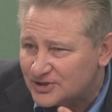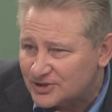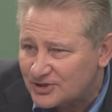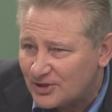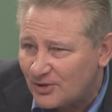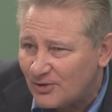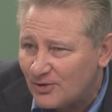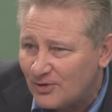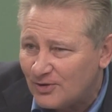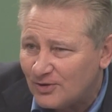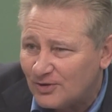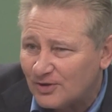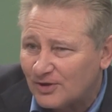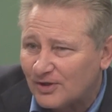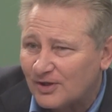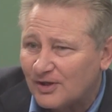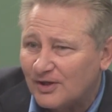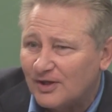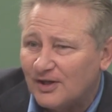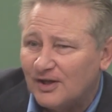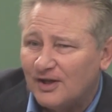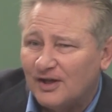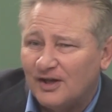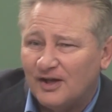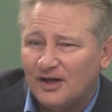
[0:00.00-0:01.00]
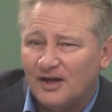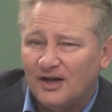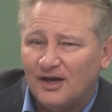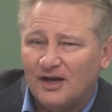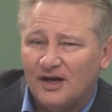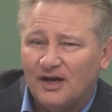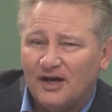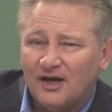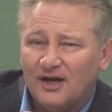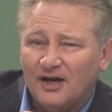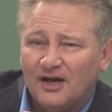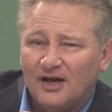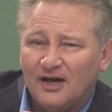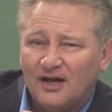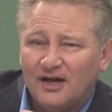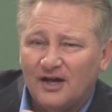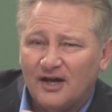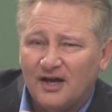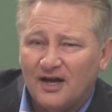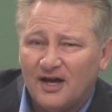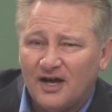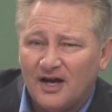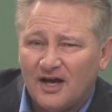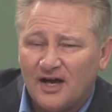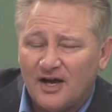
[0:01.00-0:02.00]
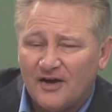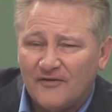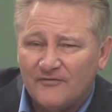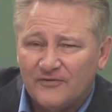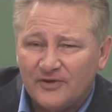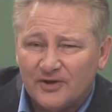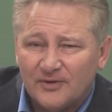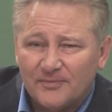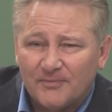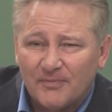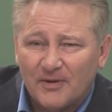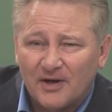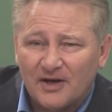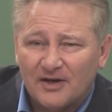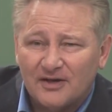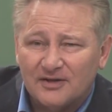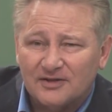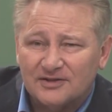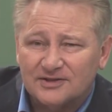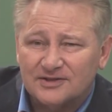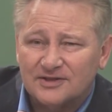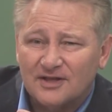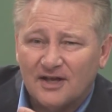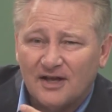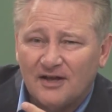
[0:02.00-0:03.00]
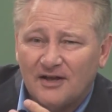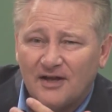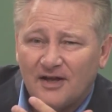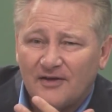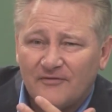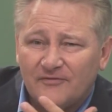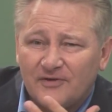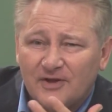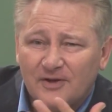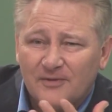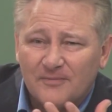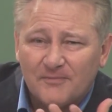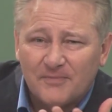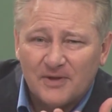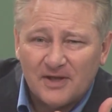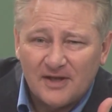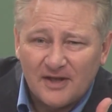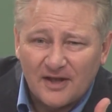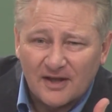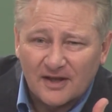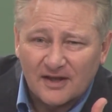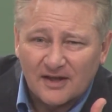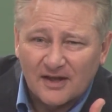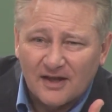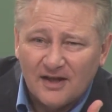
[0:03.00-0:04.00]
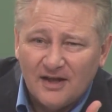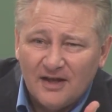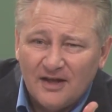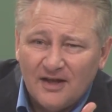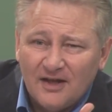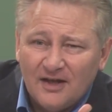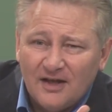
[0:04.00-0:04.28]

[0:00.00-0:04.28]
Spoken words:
soul of your part, of your being,